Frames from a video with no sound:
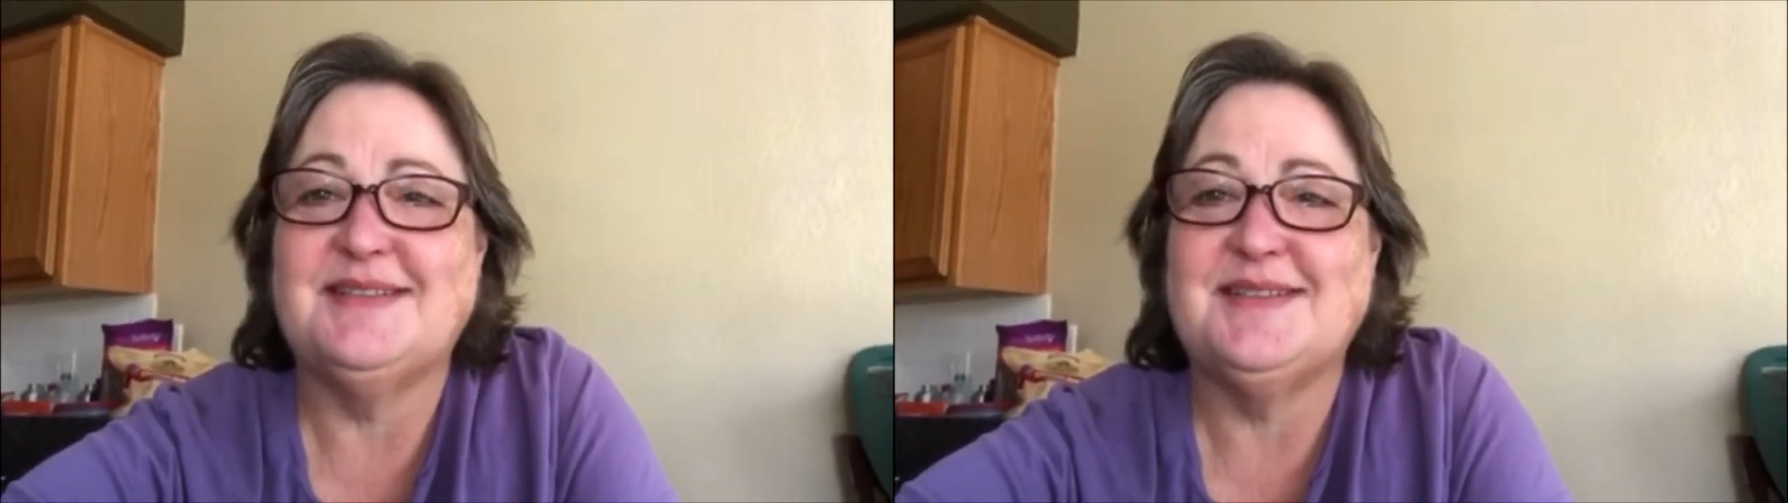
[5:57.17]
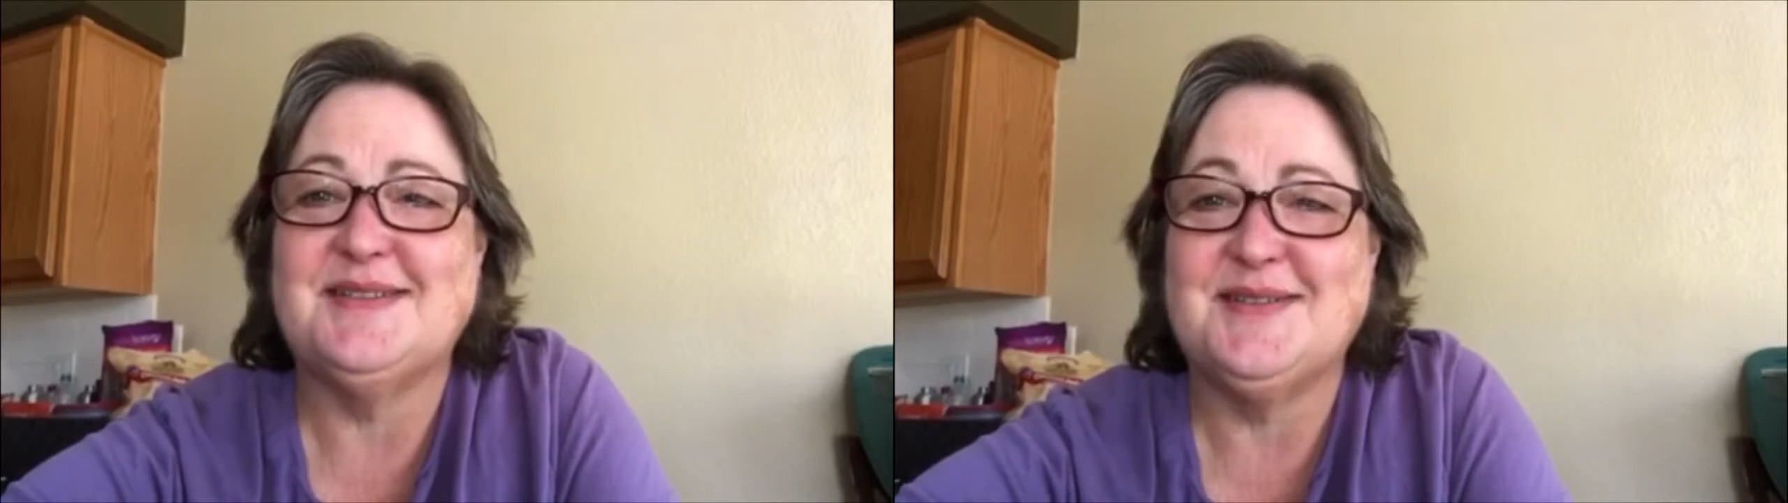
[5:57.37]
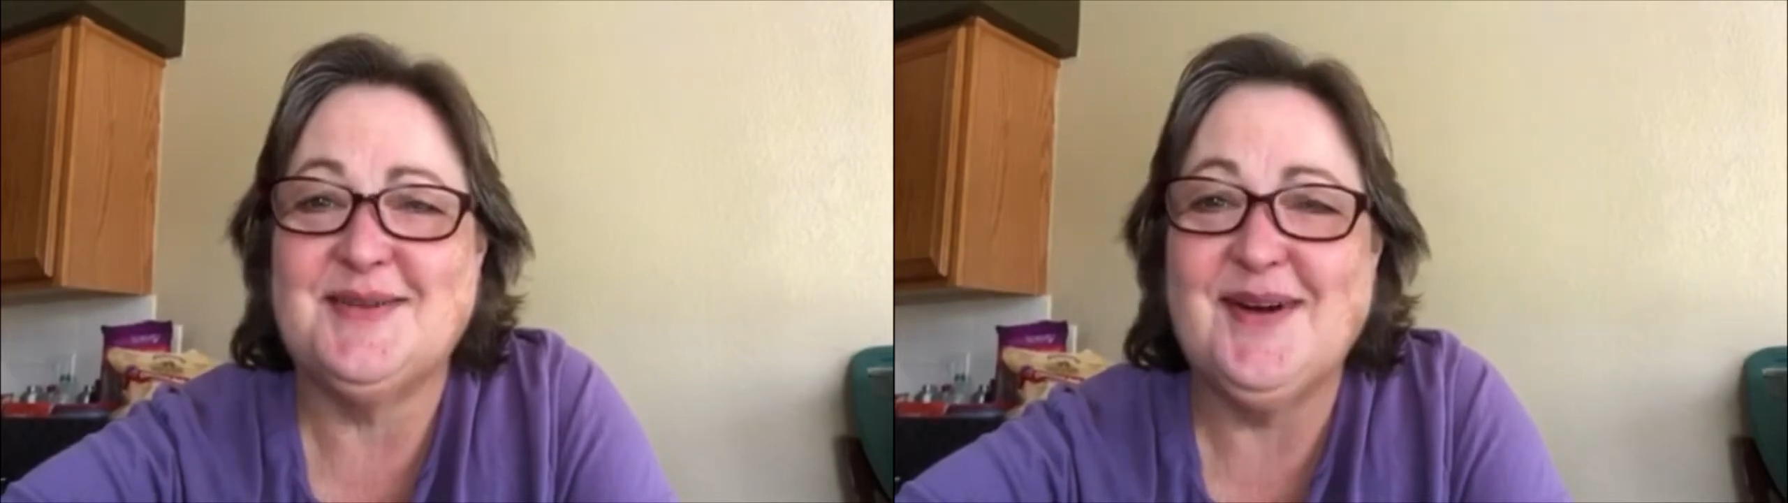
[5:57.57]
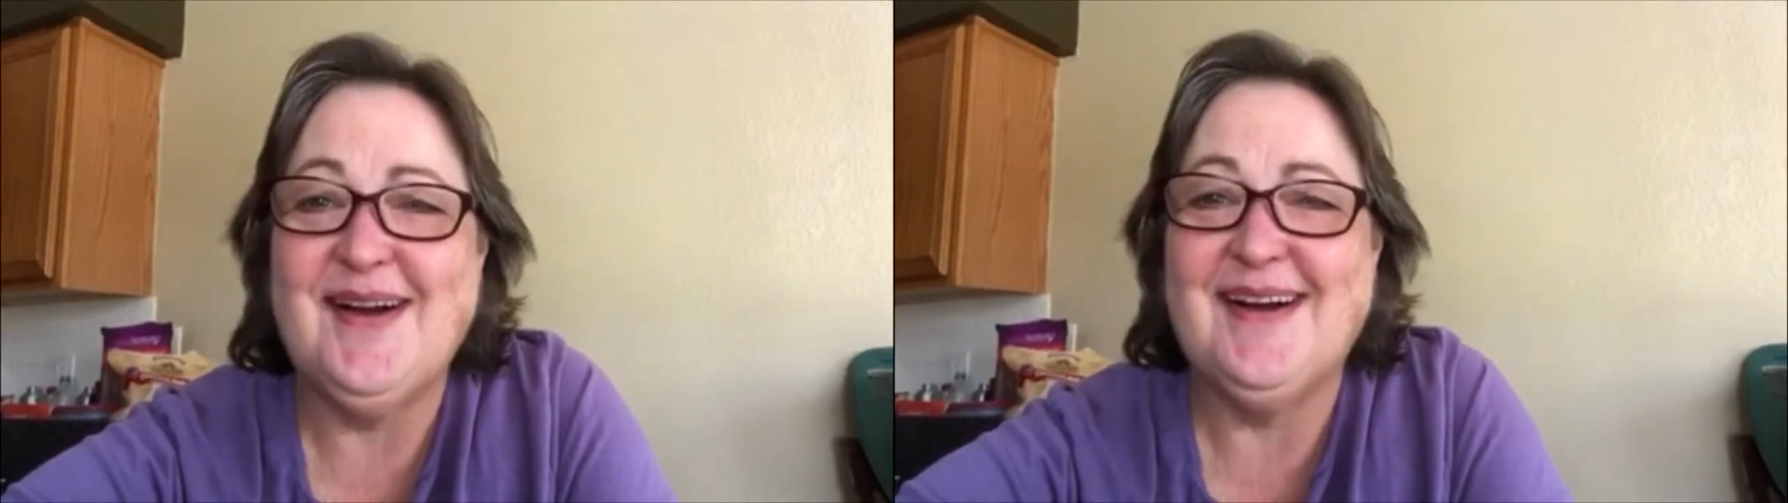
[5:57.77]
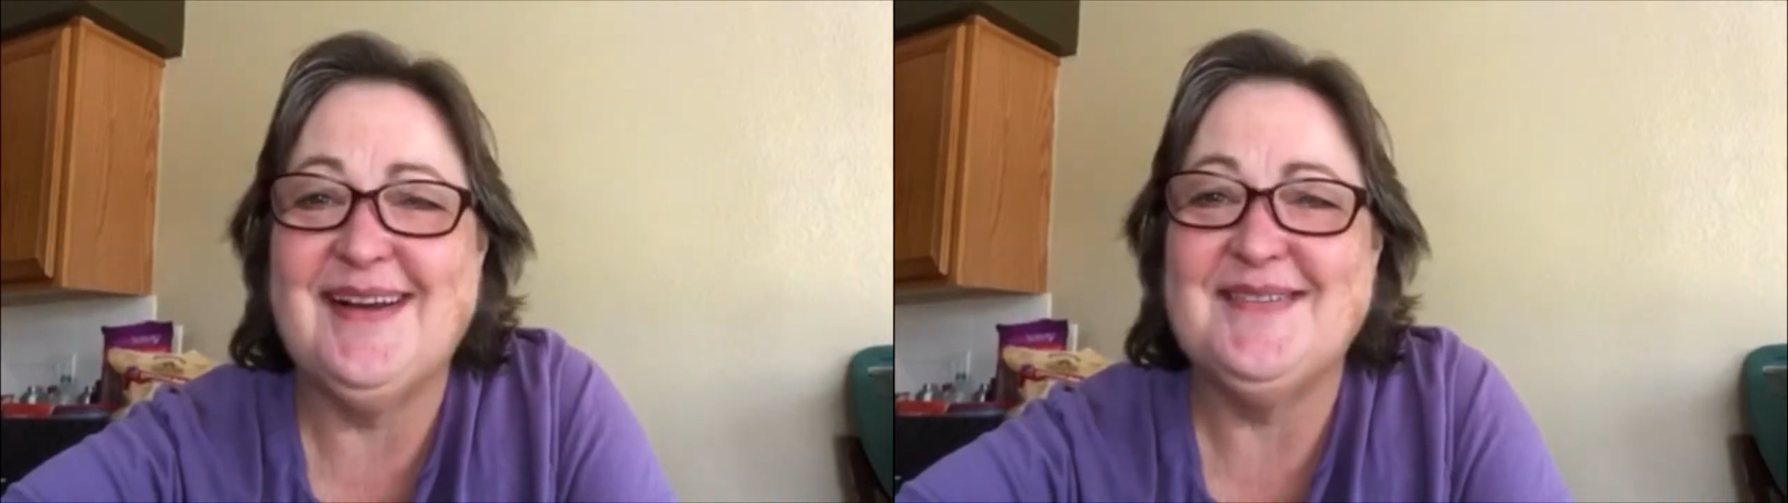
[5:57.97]
to
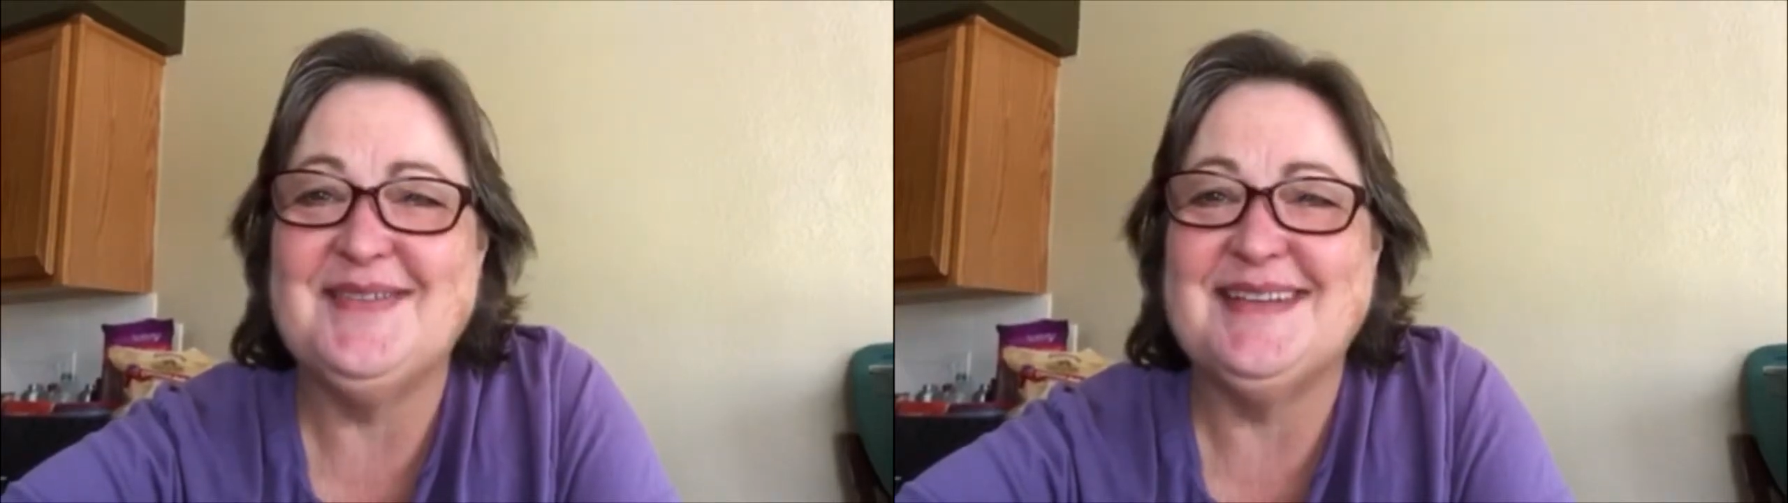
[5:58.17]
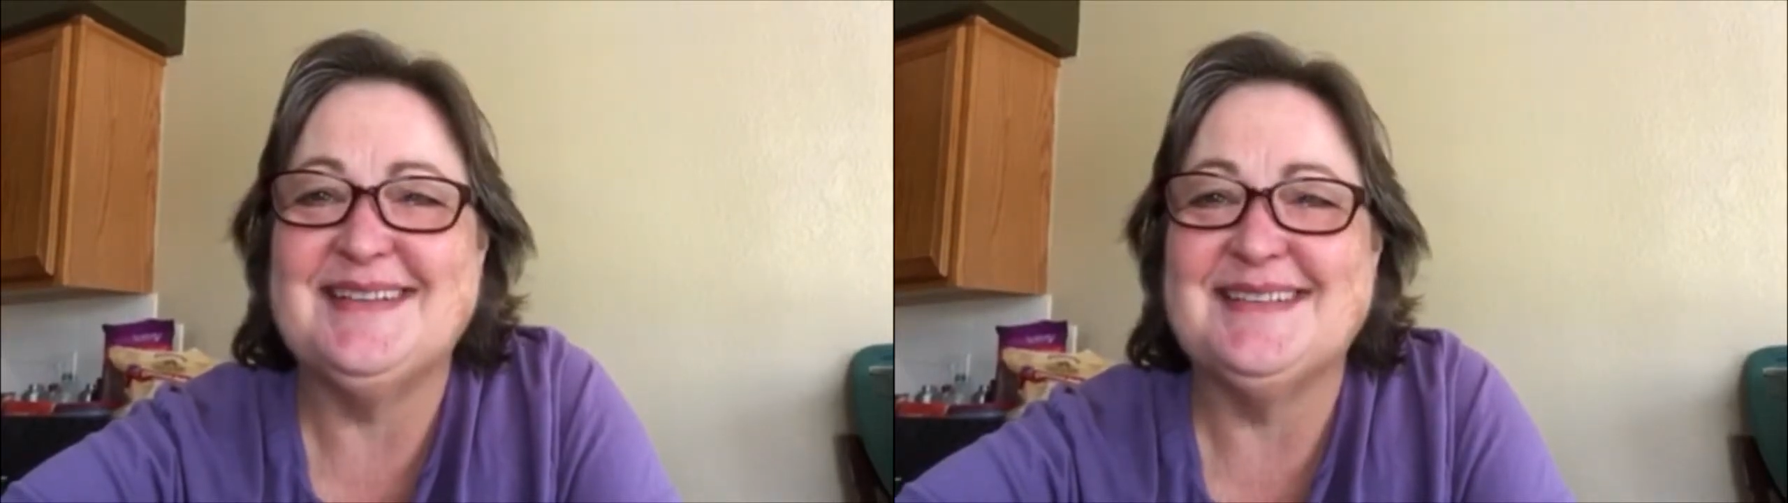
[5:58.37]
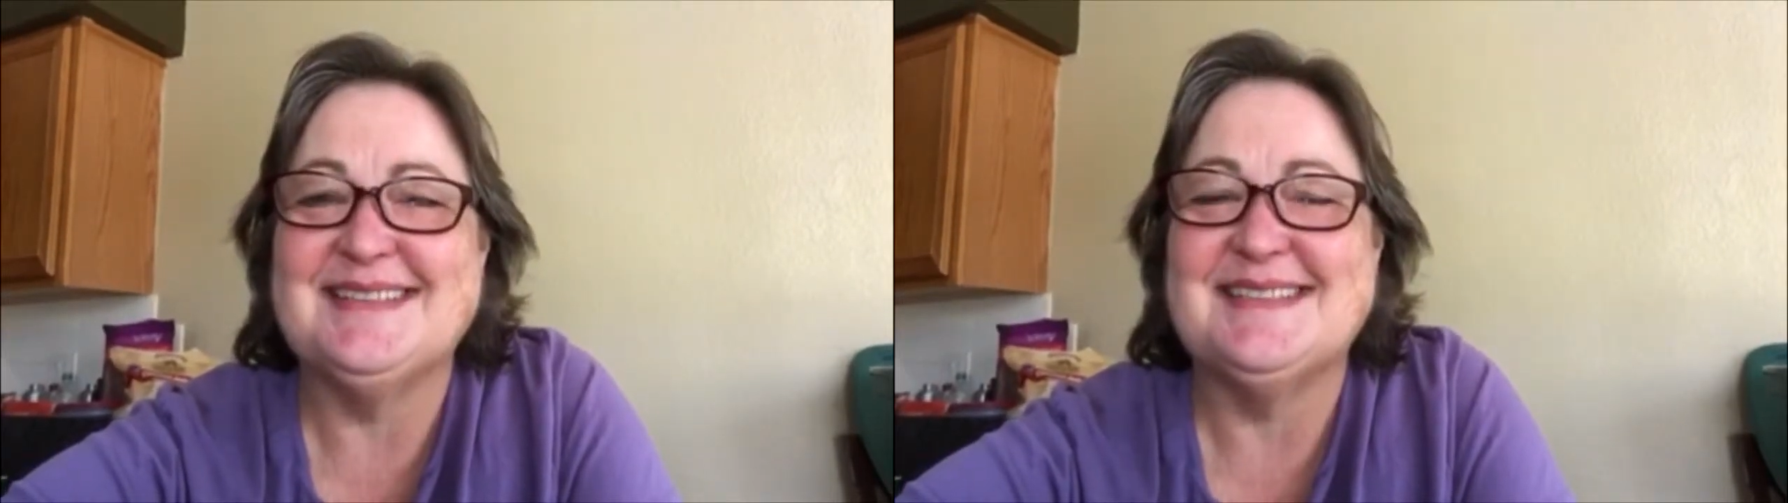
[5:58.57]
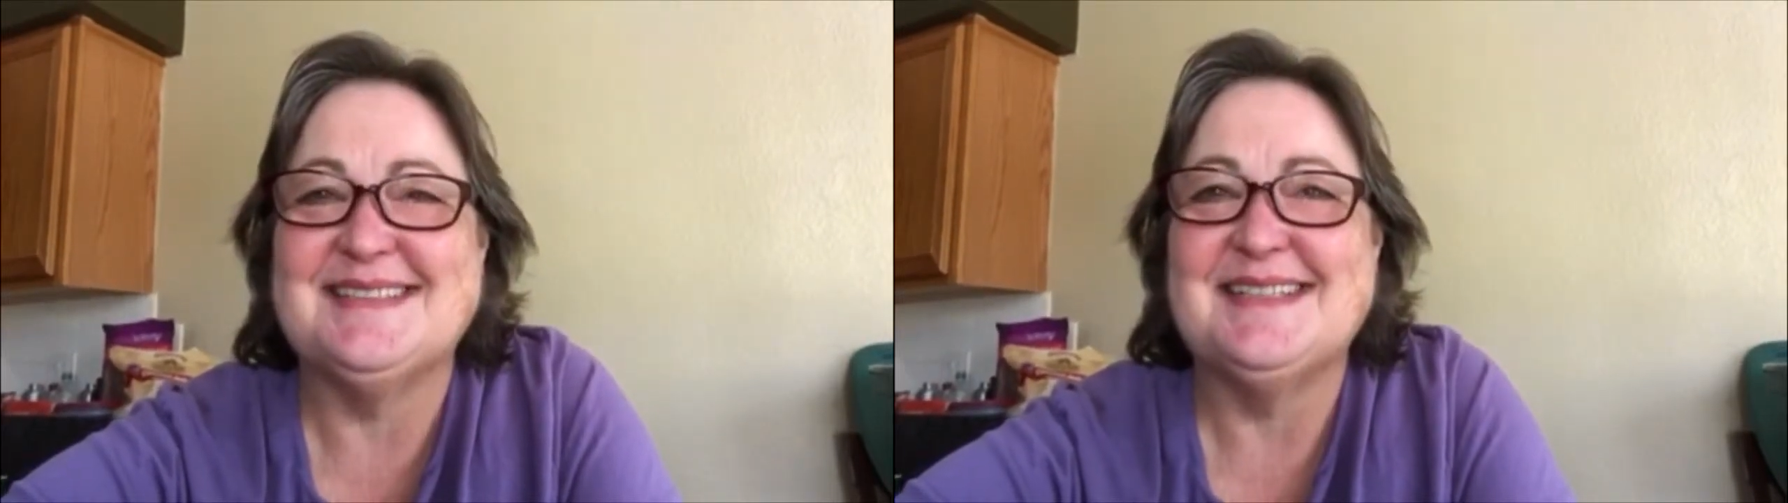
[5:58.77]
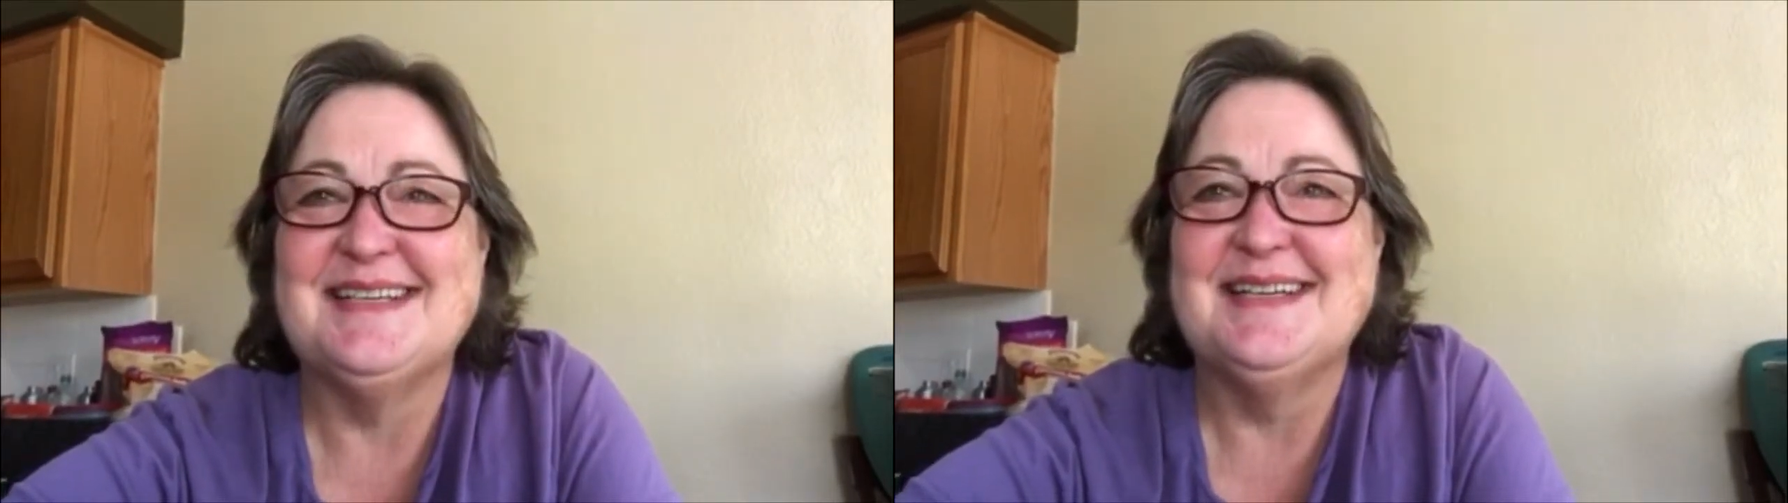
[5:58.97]
try because